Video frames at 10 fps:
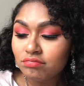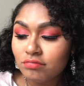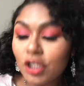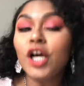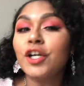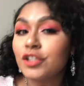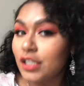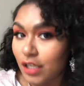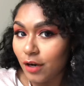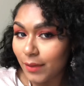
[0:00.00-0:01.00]
Learn
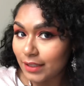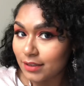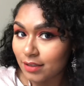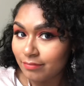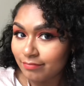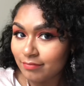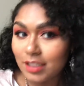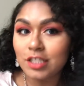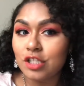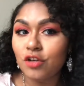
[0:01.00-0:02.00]
to know it
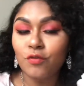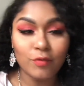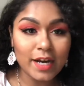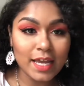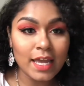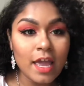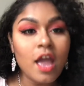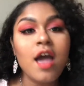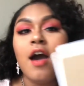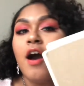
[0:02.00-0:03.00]
because it's a great,
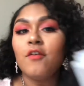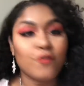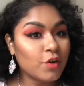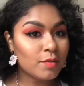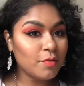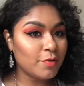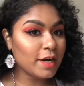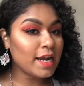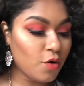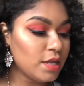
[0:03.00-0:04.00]
affordable
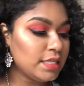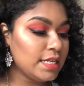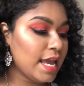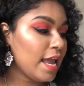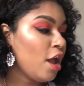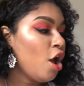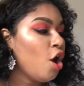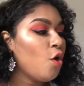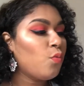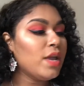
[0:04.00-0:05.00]
brand. Today
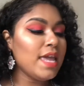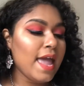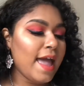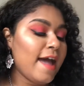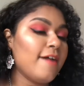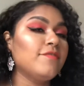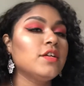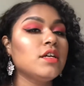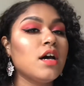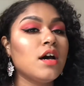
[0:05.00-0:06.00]
we have
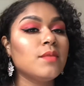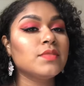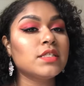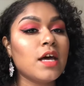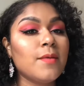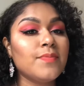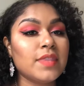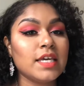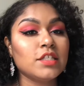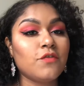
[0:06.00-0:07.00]
some
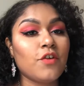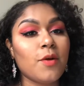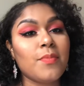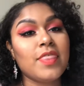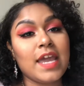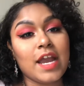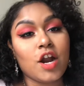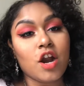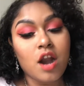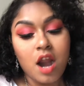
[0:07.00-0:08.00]
things from
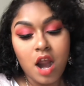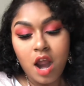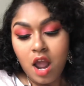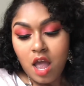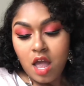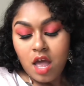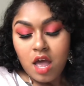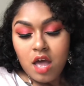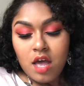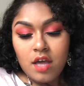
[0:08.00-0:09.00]
their
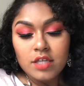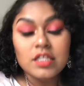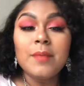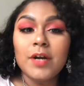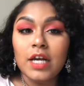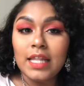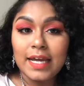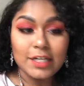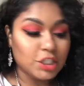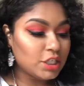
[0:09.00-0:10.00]
summer
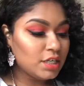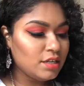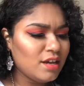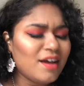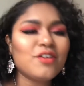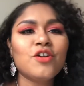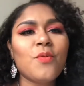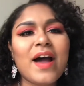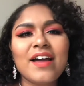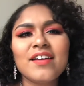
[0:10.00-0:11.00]
collection. I don't know
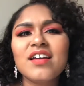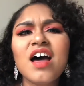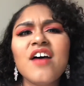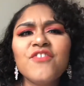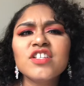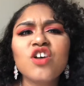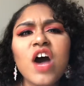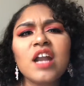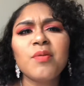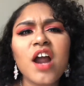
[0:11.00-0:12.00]
why I feel so
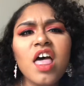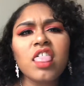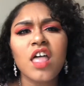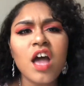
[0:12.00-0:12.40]
out of breath.